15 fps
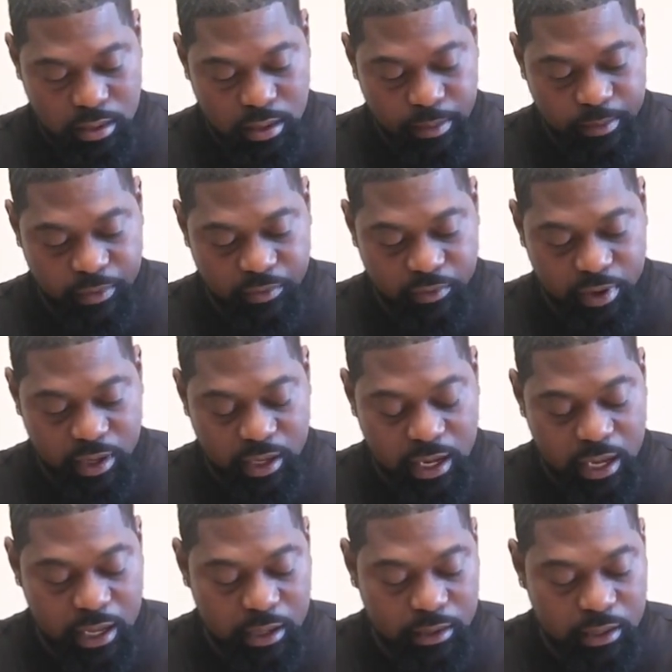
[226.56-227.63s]
Let me run you
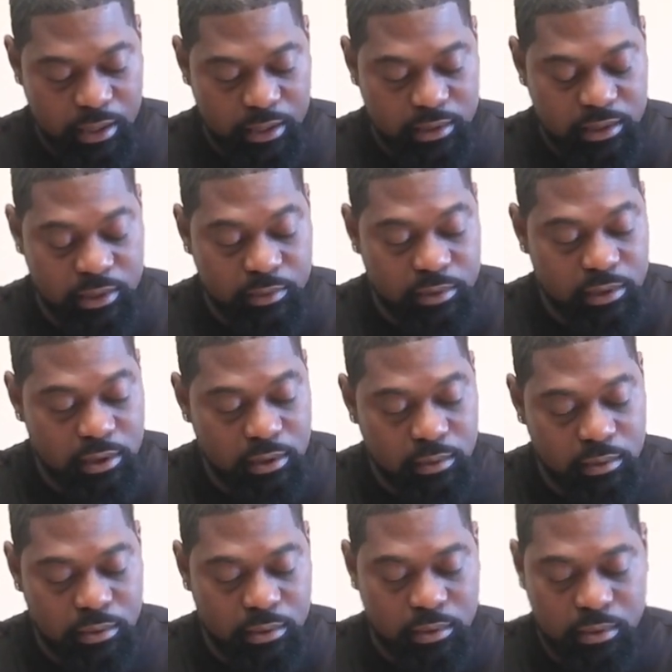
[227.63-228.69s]
down there, see what you do.
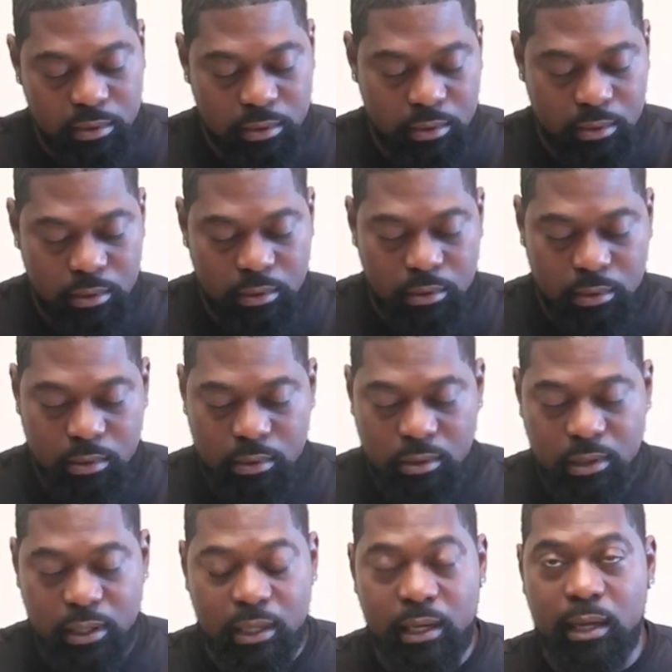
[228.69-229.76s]

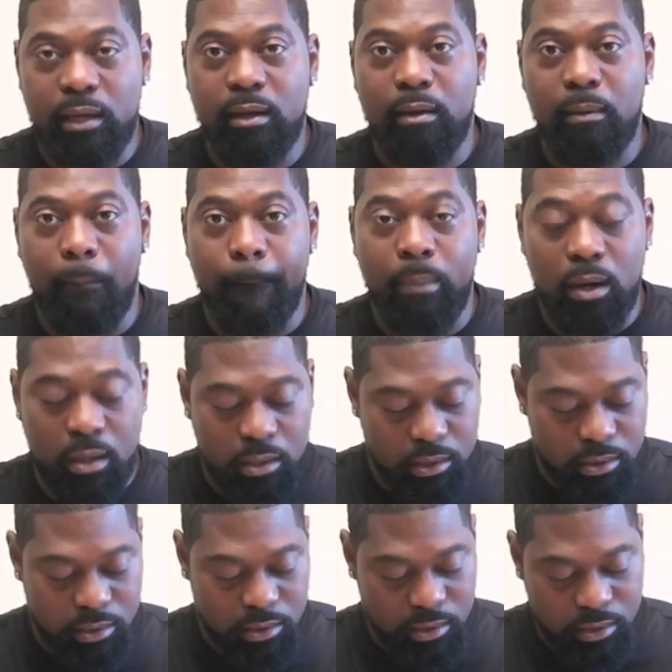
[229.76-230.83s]
Look at that,
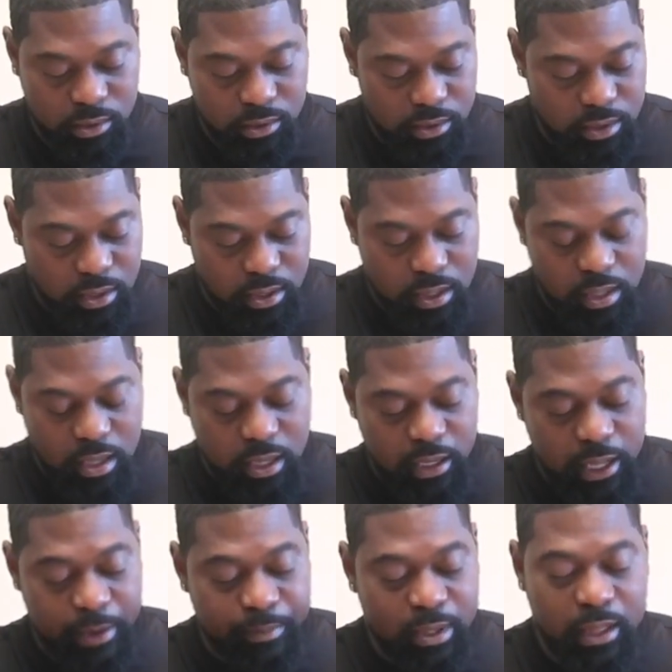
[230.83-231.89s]
butter.
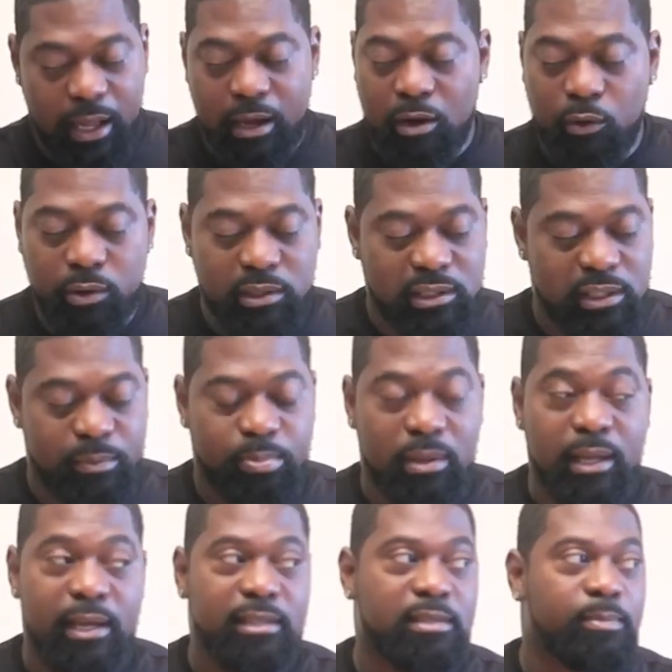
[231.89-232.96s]
They be like, oh, it's just
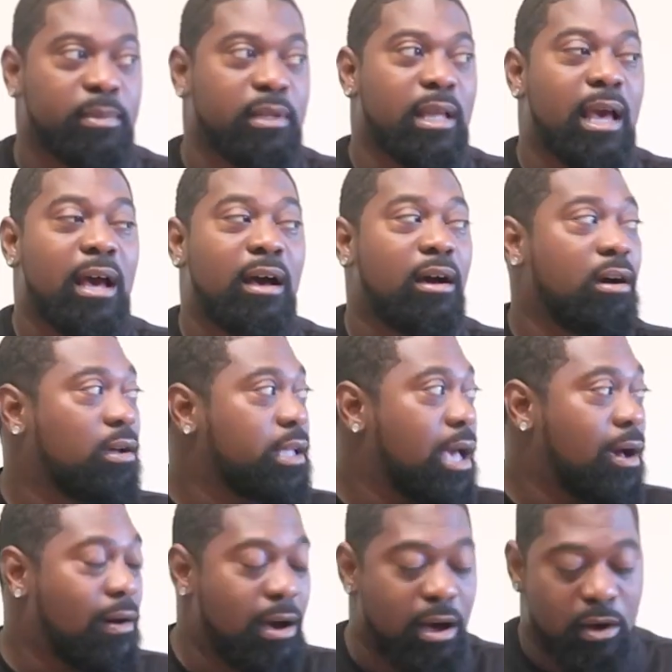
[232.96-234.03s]
plastic, but y'all
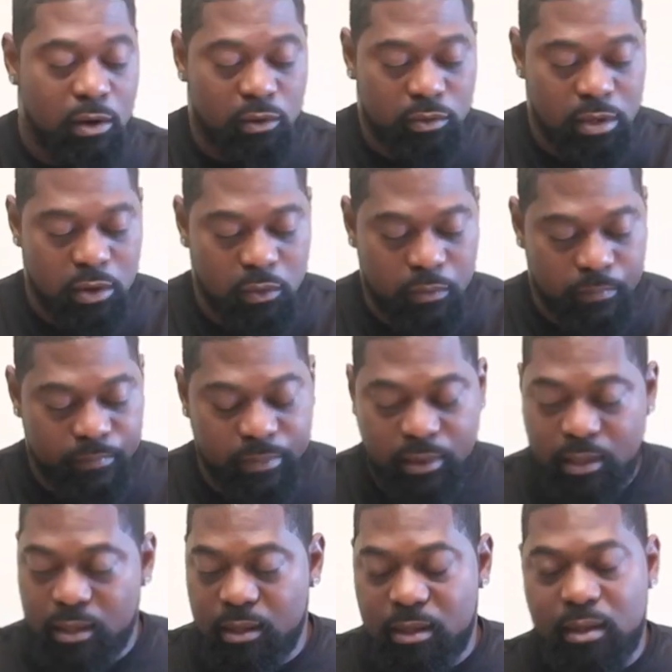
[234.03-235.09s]
all know,
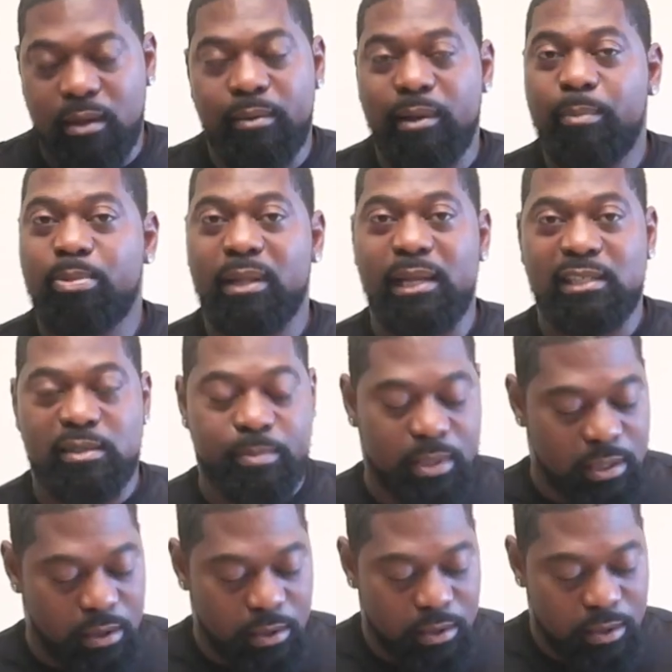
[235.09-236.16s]
it plastic
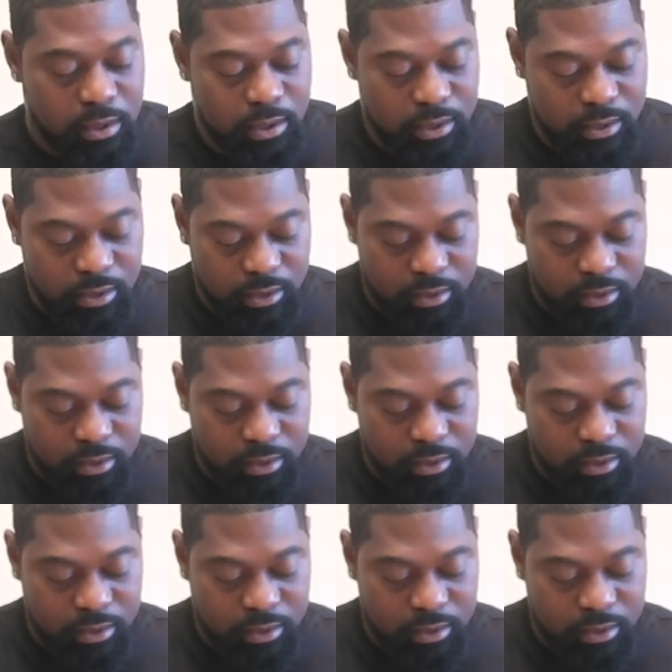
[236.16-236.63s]
be hard.